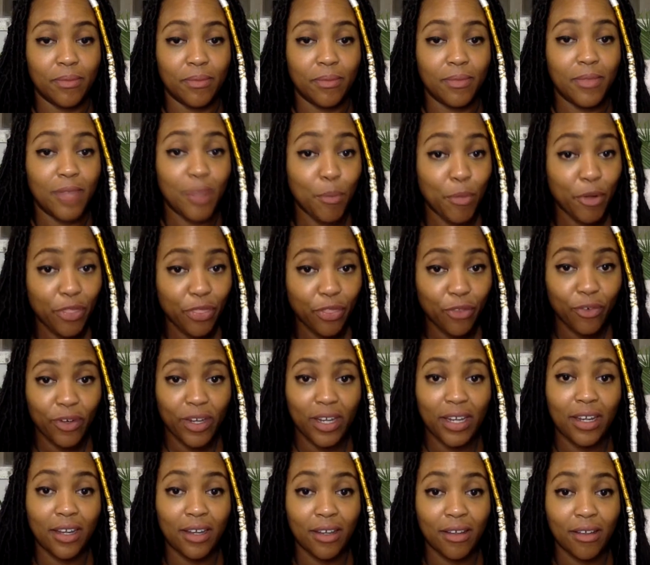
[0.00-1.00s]
Number
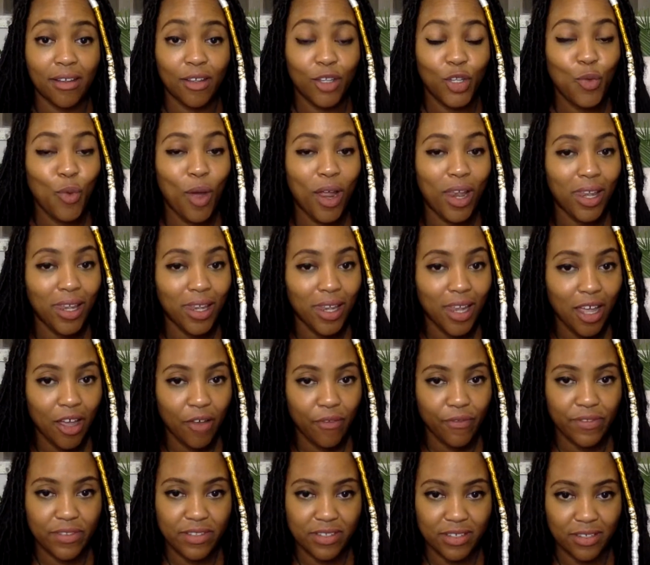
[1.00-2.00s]
three, you are
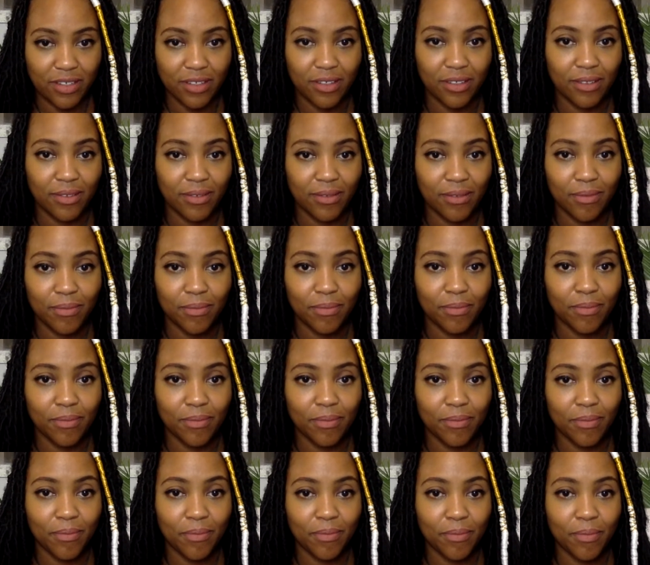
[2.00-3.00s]
loved.
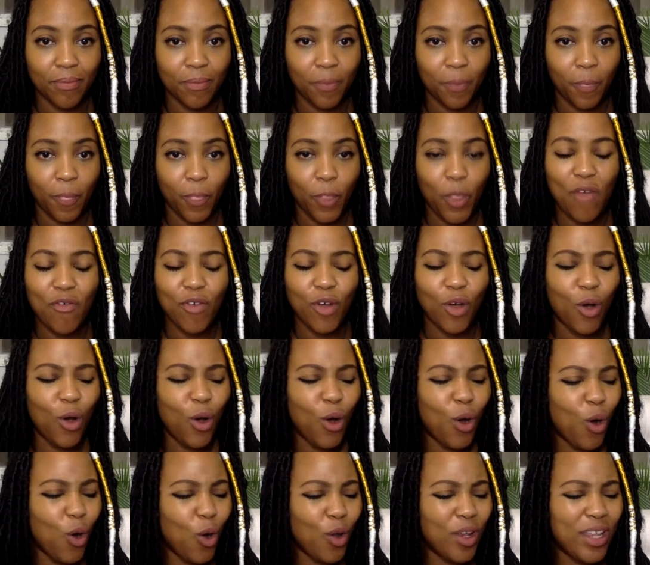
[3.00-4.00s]
You have a
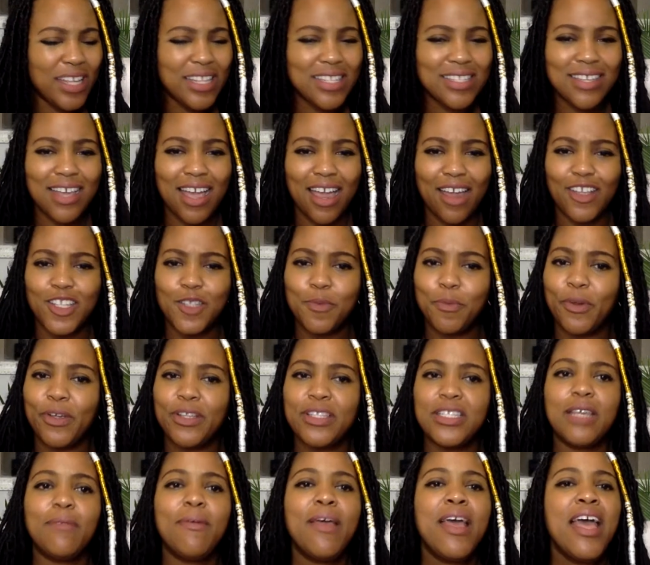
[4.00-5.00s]
whole entire spirit
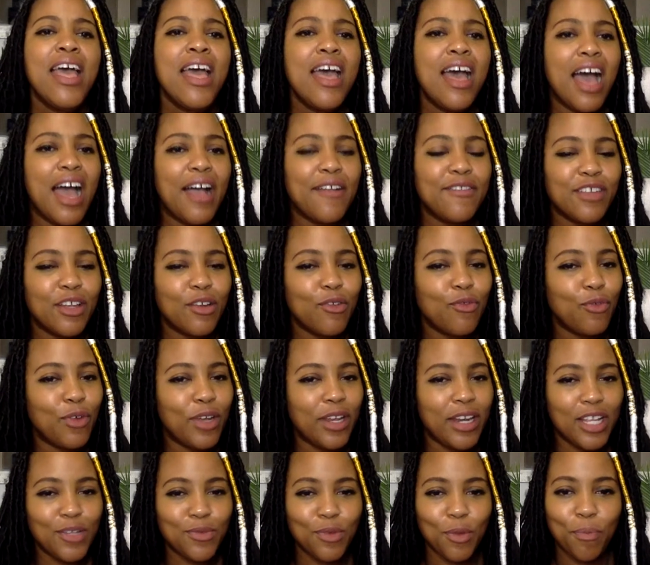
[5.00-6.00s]
team. I've done
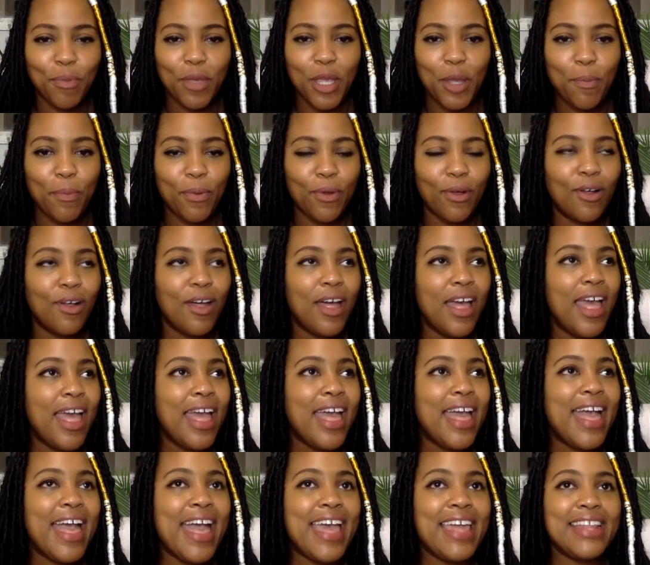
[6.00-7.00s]
readings with people,
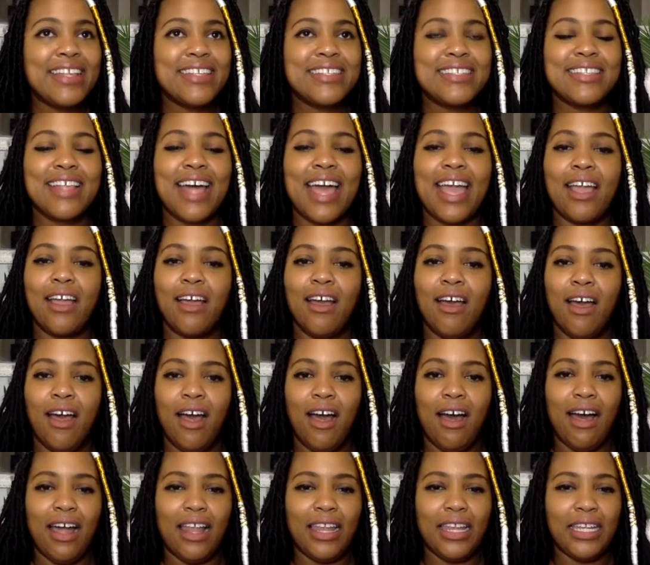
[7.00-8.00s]
and it's like
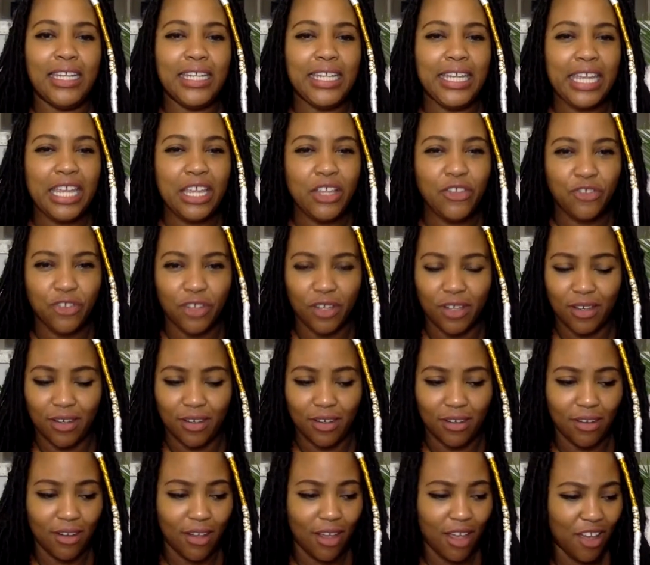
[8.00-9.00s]
a
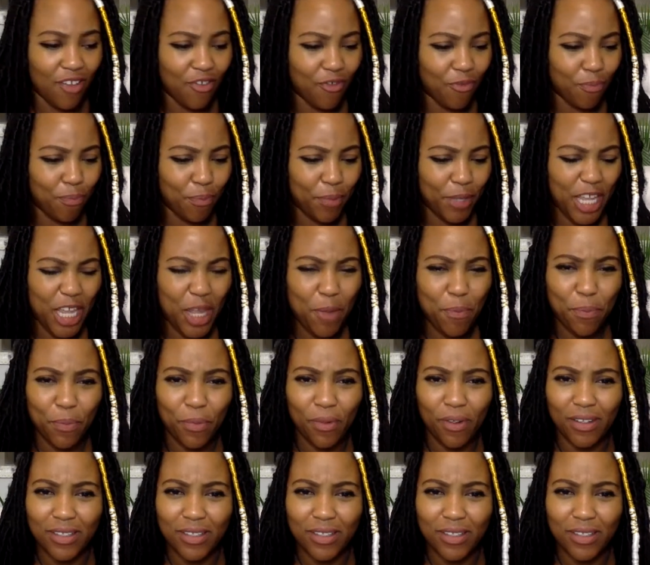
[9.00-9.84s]
legion of people.